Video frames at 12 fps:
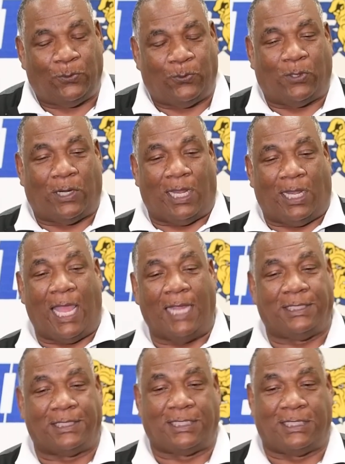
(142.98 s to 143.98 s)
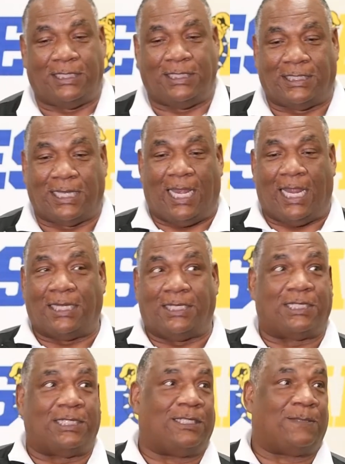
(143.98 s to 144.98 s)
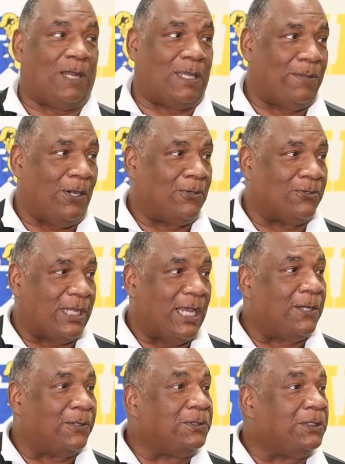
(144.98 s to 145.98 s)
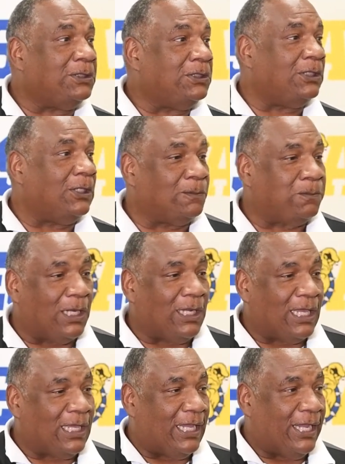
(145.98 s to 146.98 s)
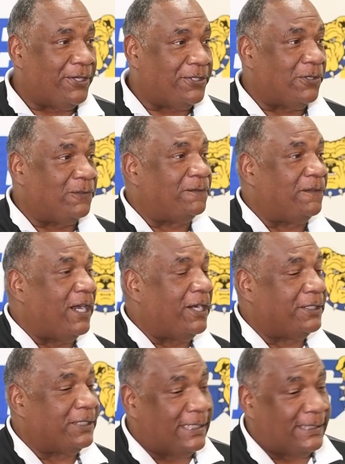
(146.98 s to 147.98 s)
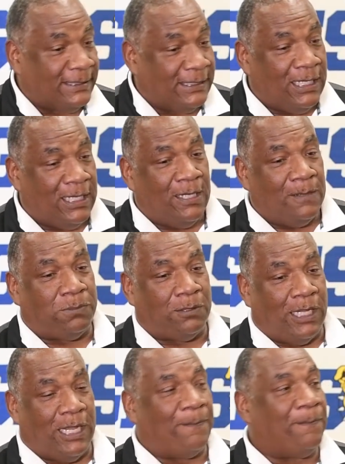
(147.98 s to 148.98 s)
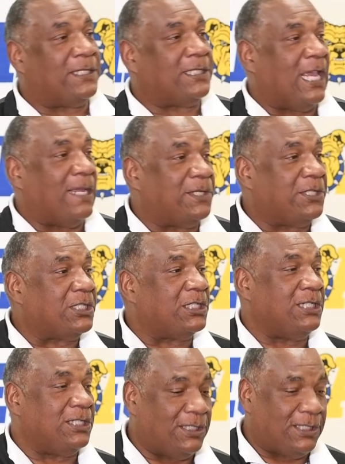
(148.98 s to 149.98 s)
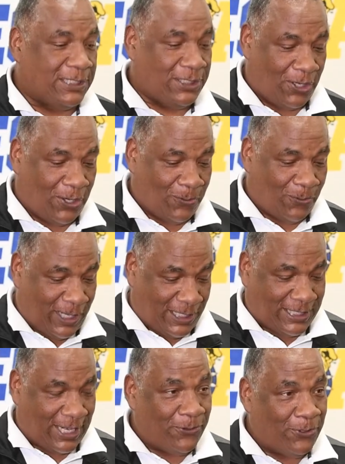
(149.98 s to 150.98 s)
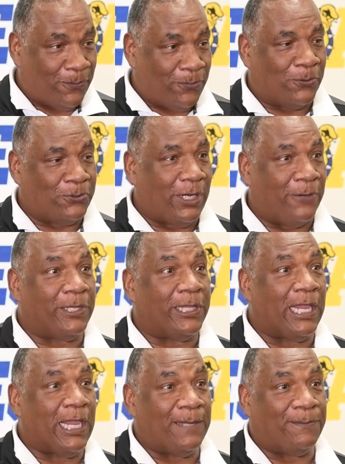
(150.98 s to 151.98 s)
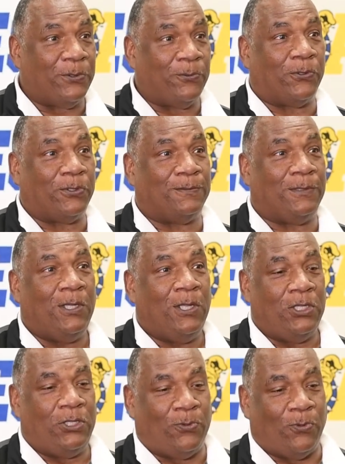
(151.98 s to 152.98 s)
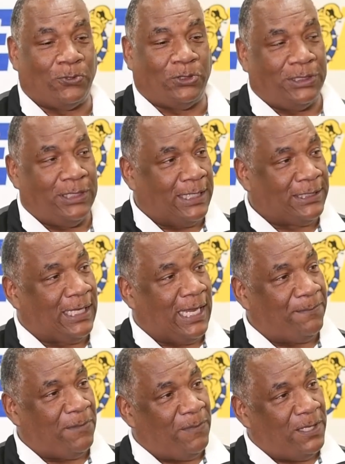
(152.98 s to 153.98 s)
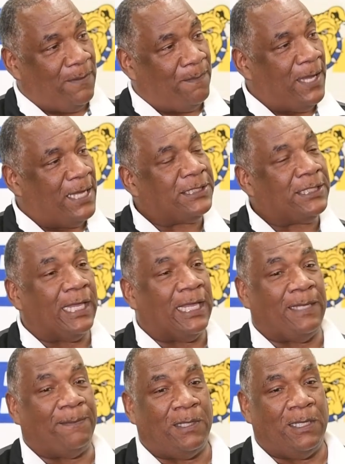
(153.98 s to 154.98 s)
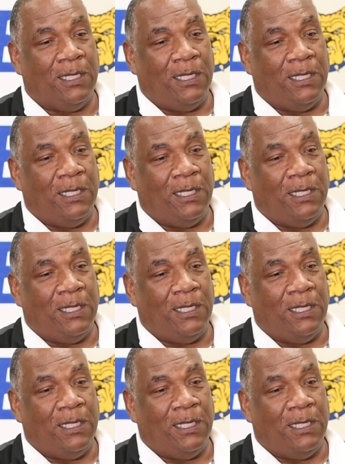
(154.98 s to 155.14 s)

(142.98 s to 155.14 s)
What I like to see is us play balls out, play like our hair's on fire and play our best game of the season. That's always how you approach every game. You want your next game to be your best game.